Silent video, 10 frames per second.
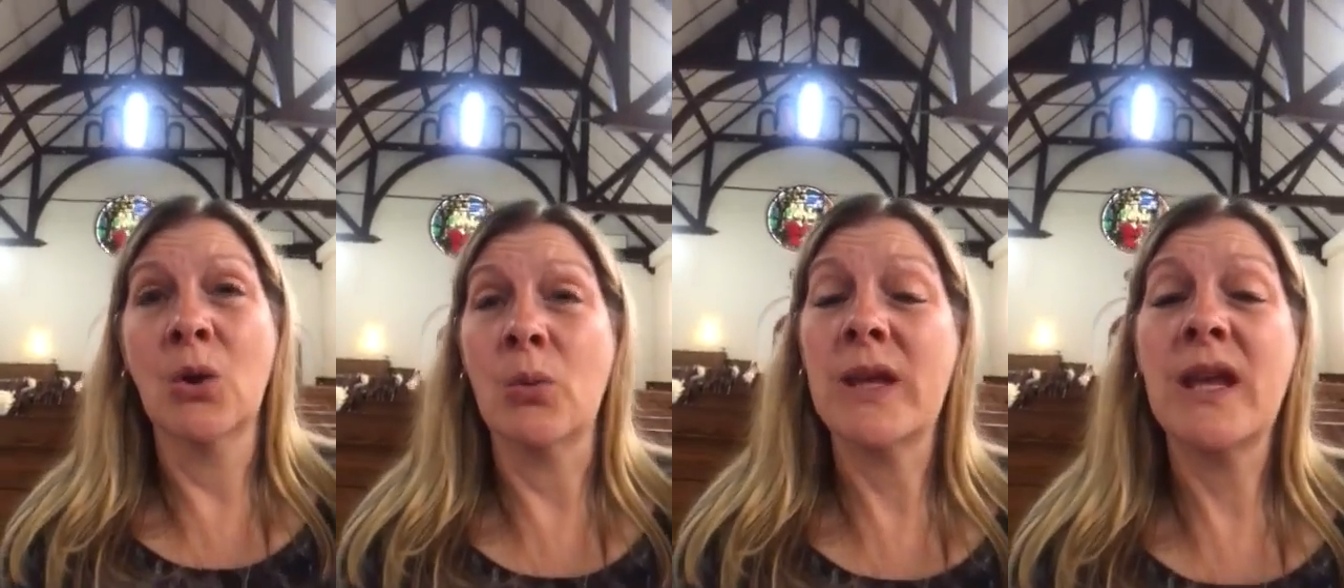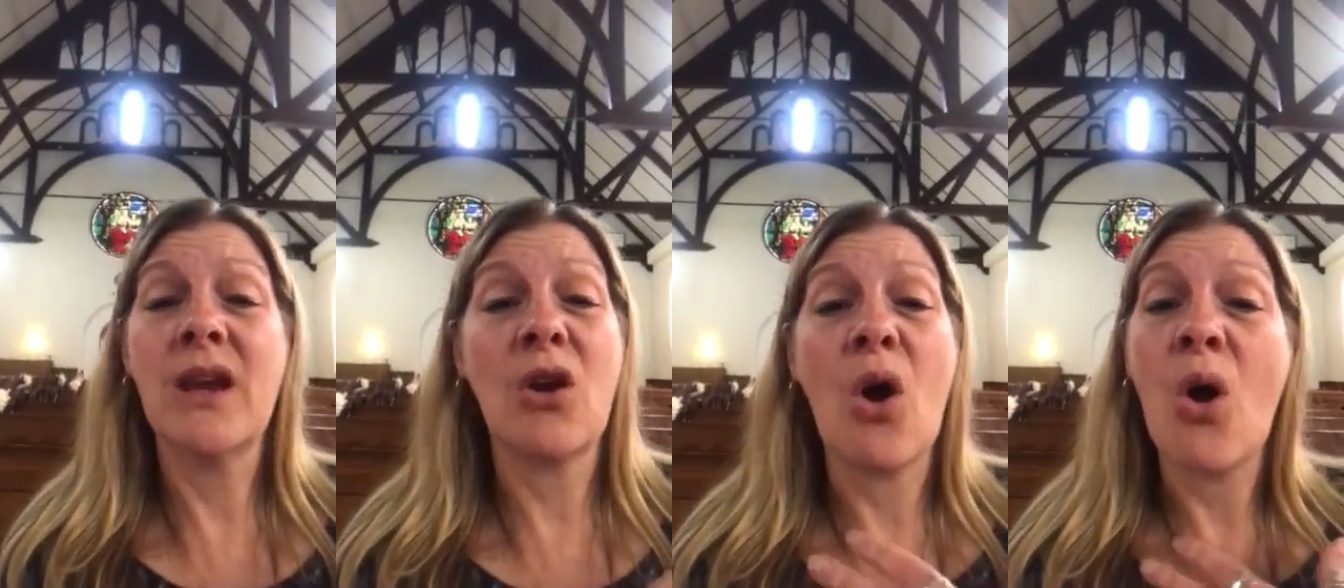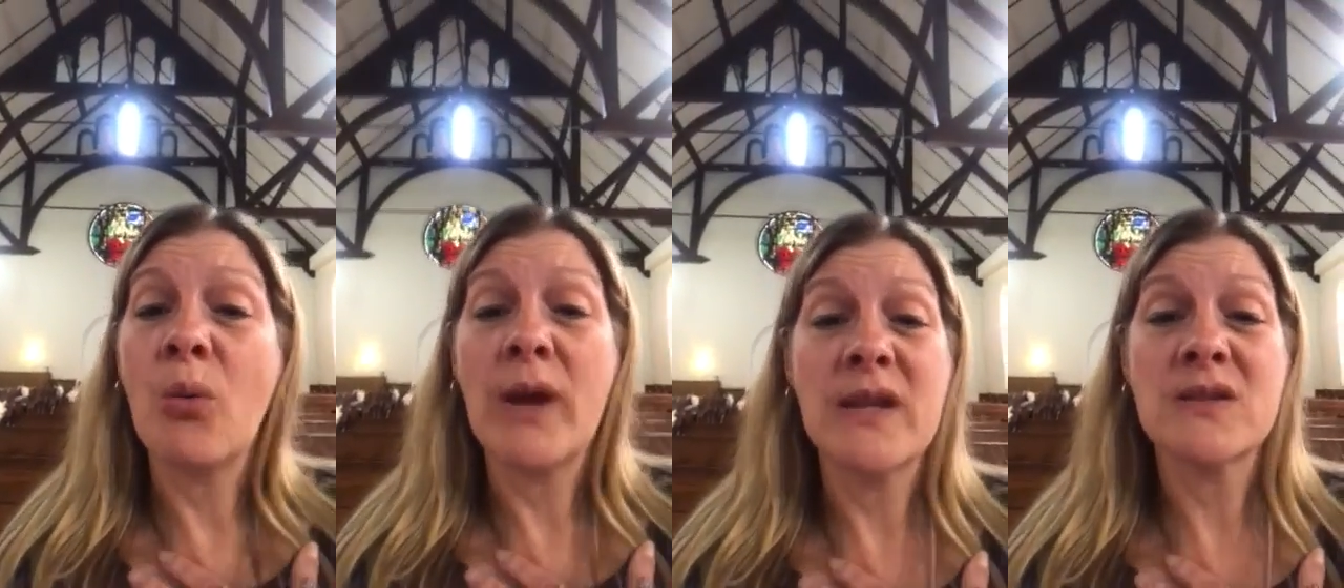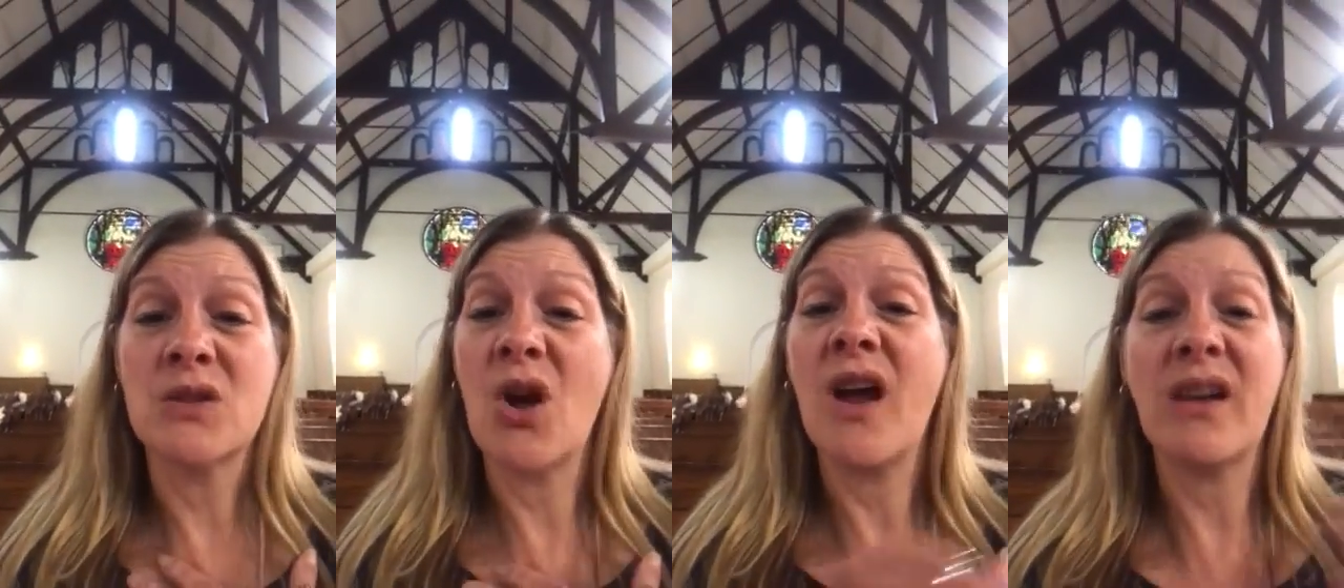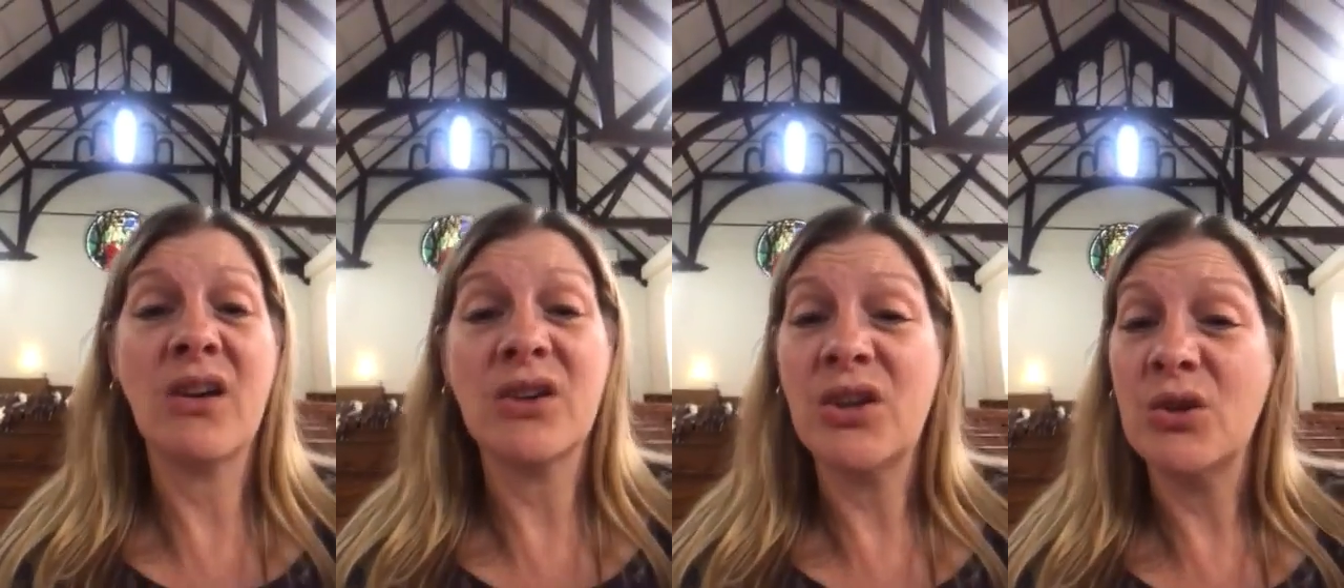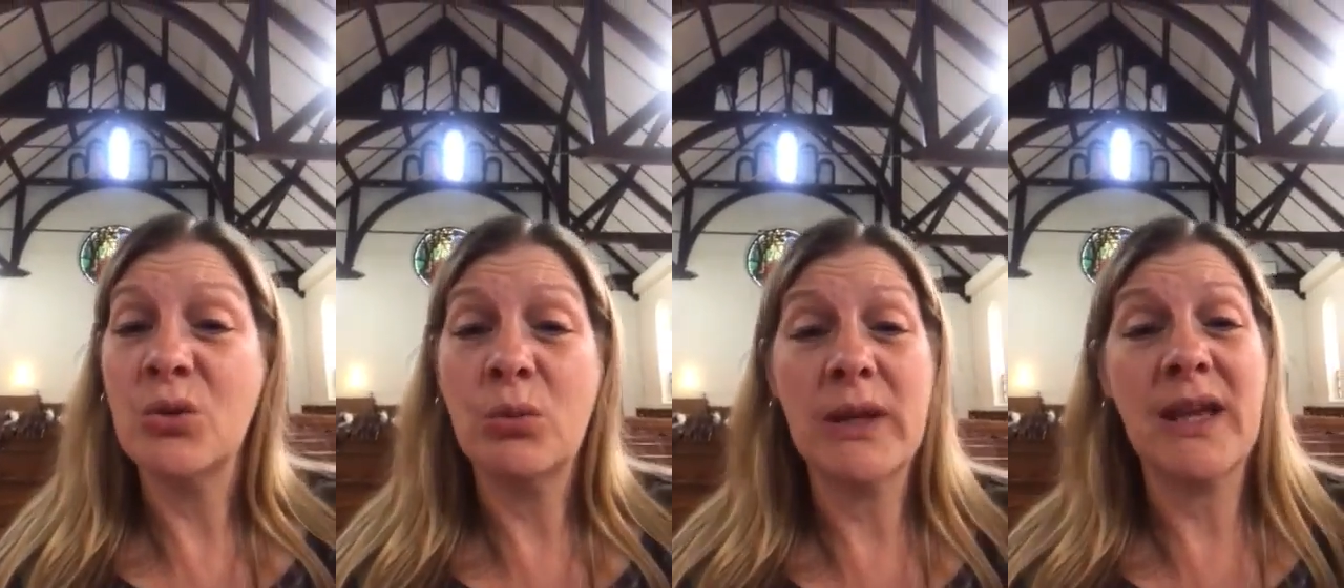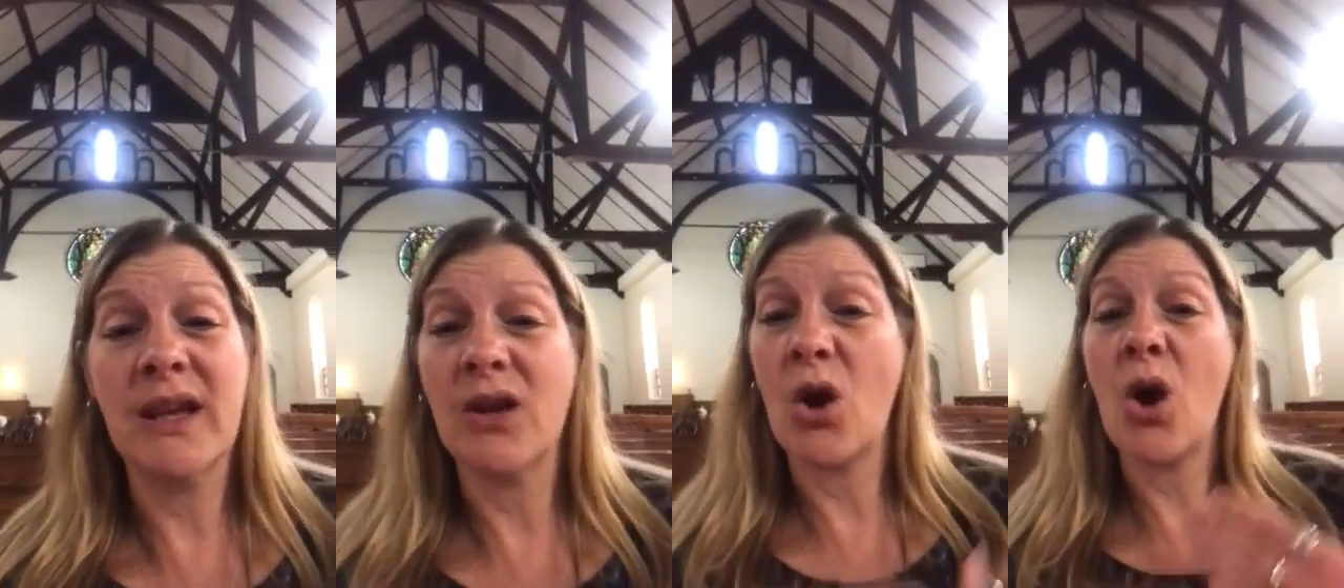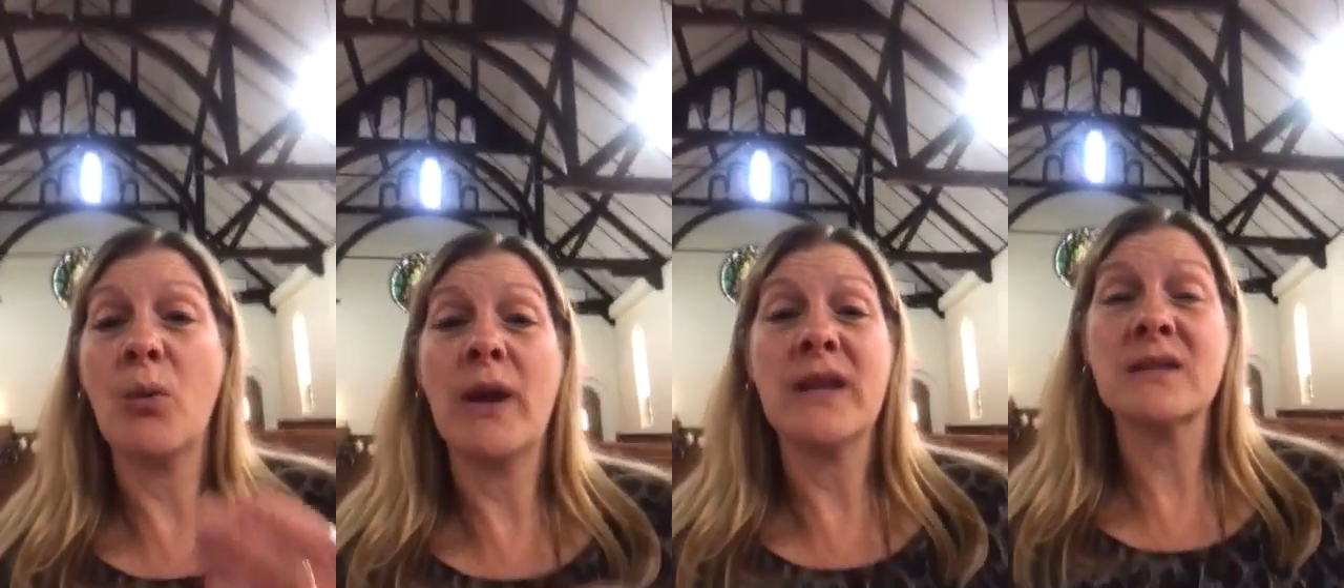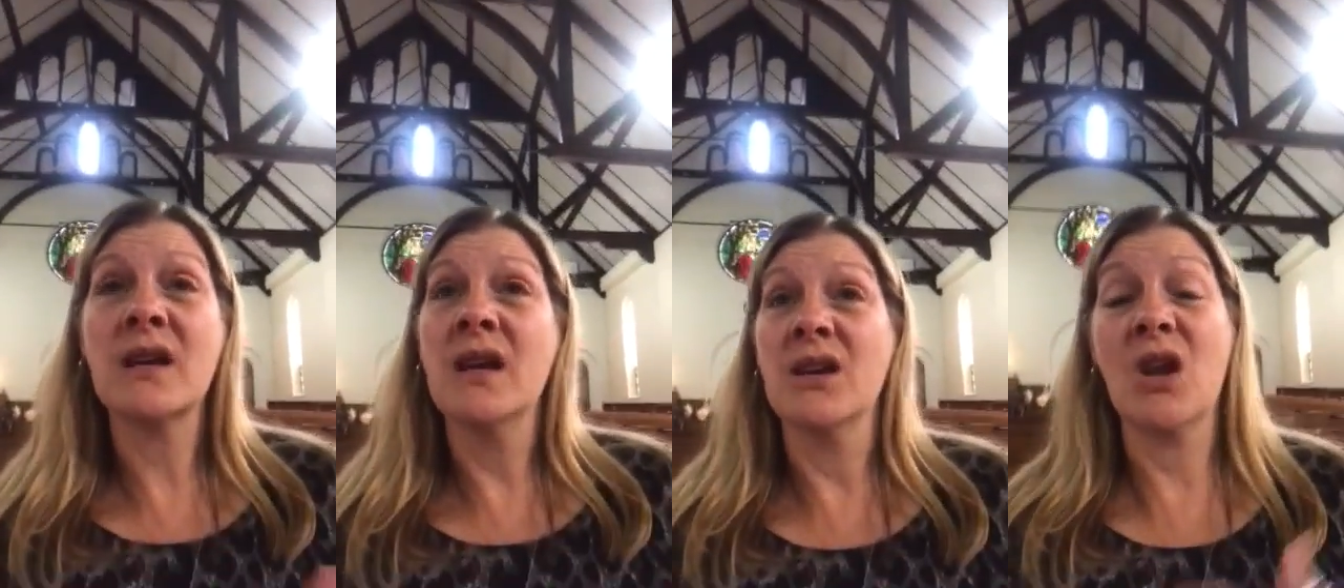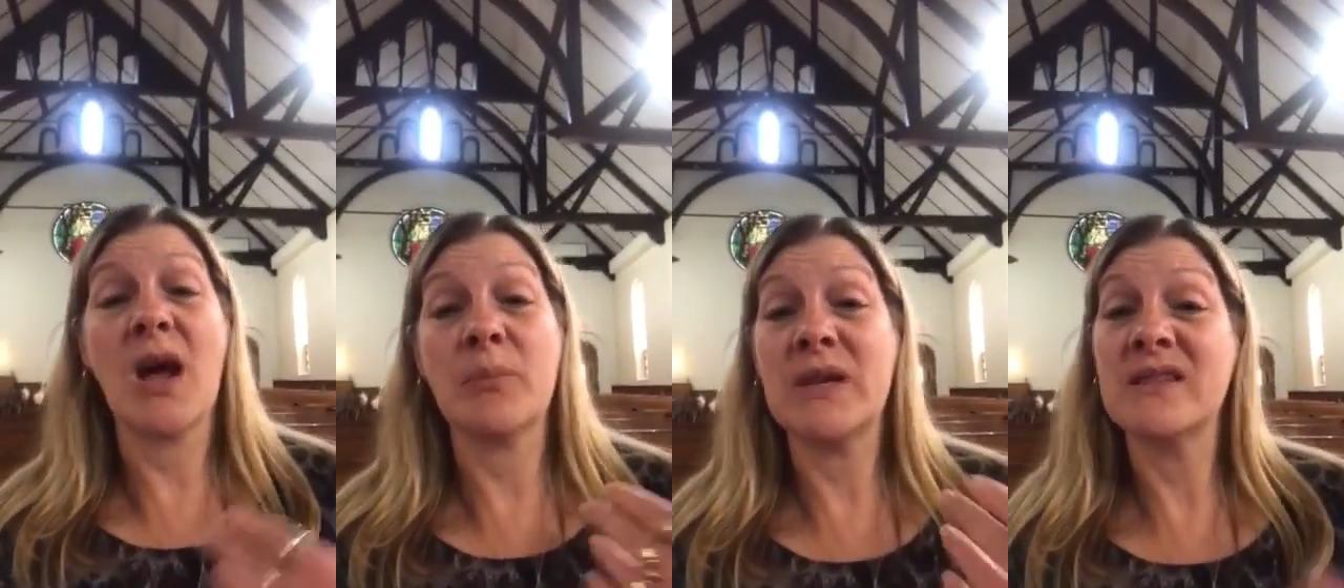We can't always not argue. We can't always not be